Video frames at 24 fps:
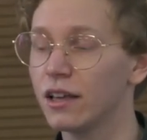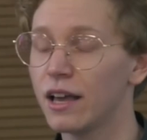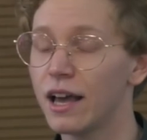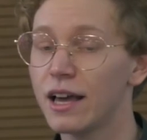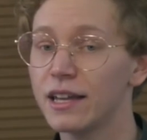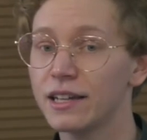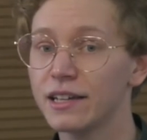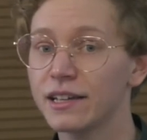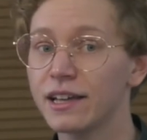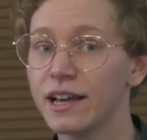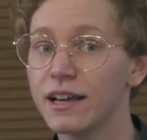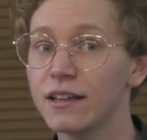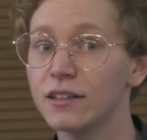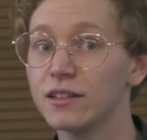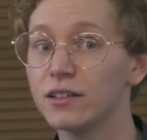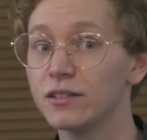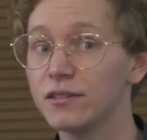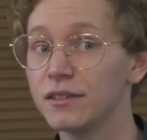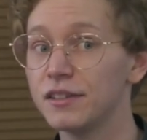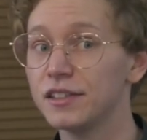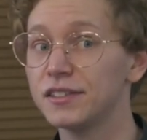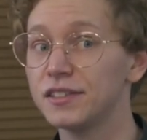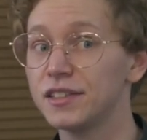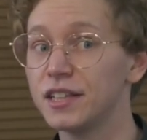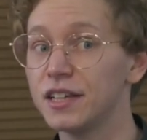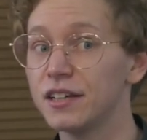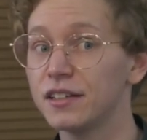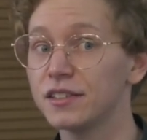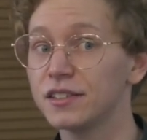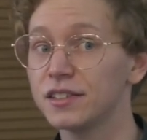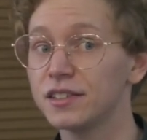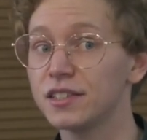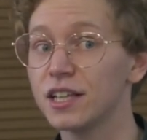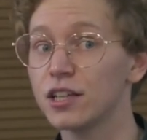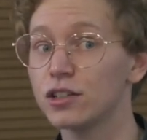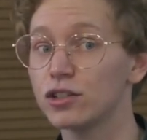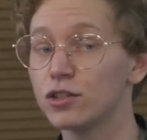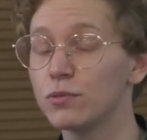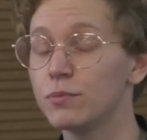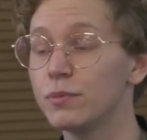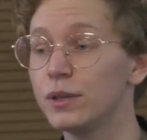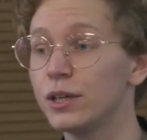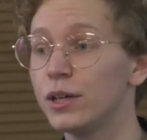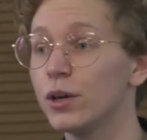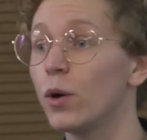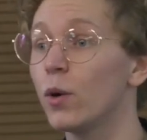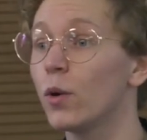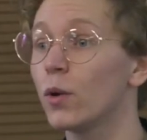And again, these things tend to
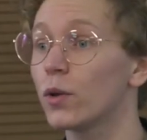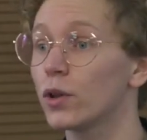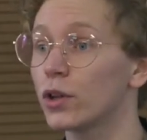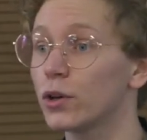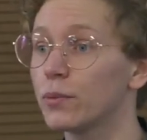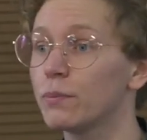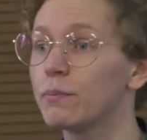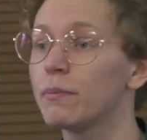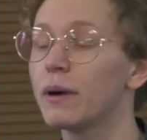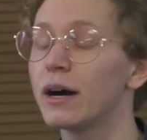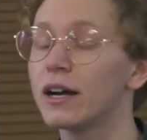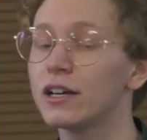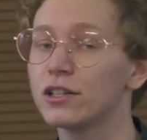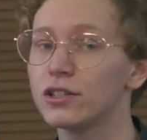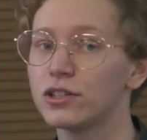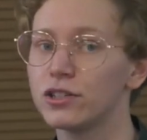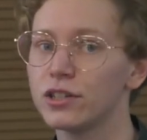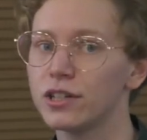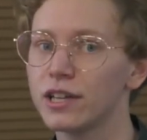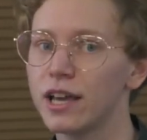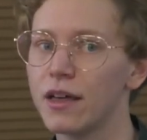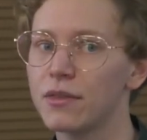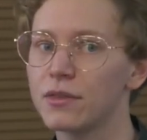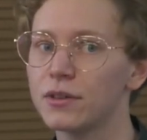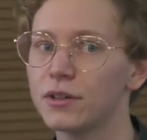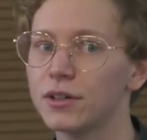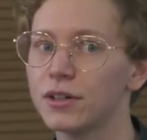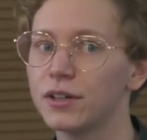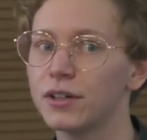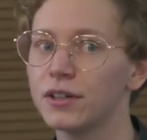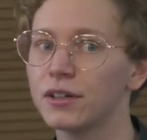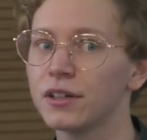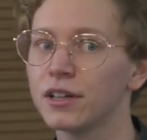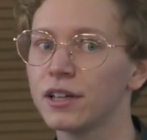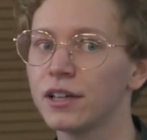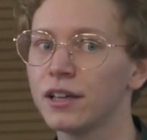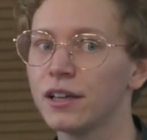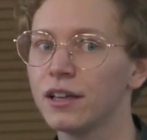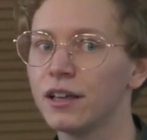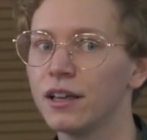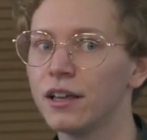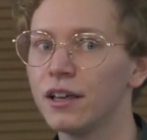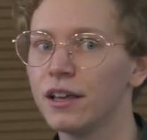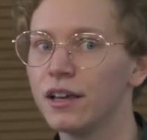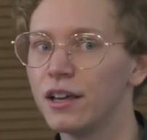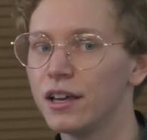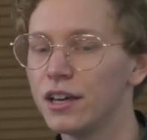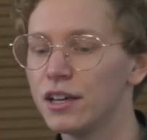be all combined together
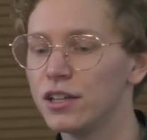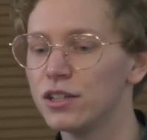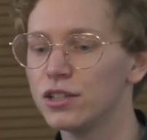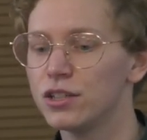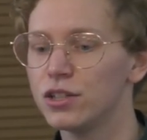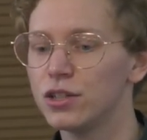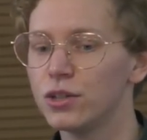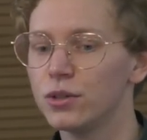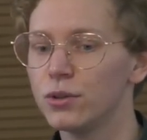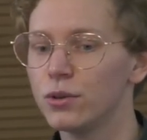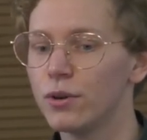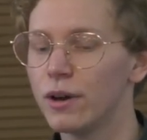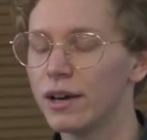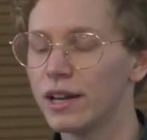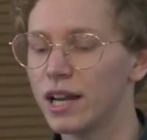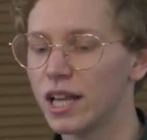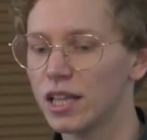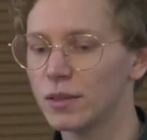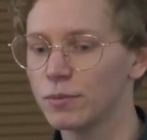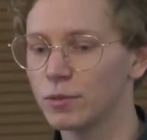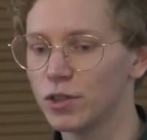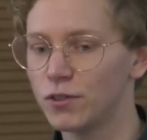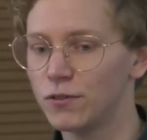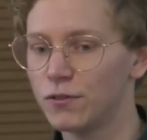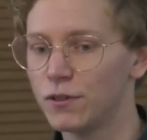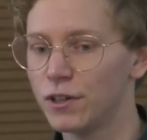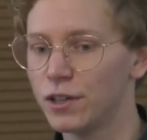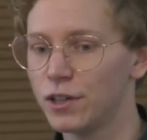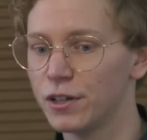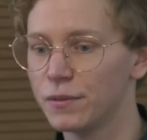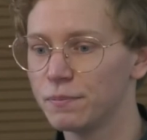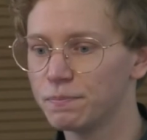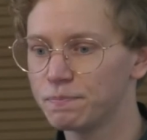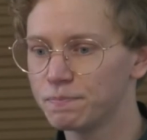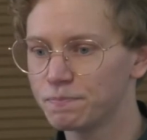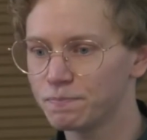into an atmosphere.